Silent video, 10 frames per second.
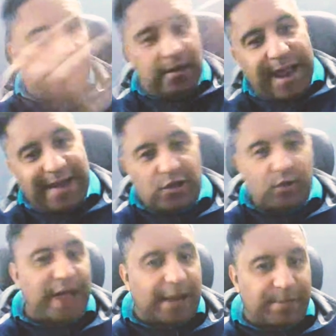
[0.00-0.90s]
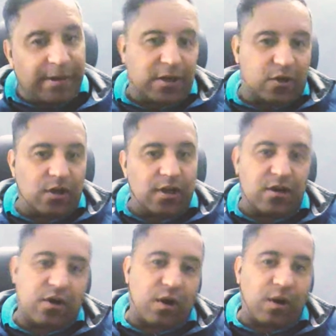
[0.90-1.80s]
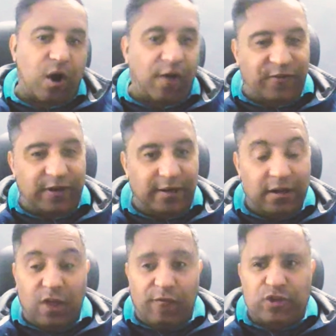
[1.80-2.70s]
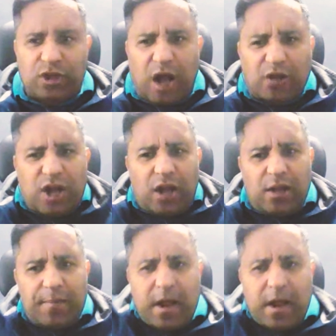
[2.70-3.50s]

led to that particular offer, which says, "Acha,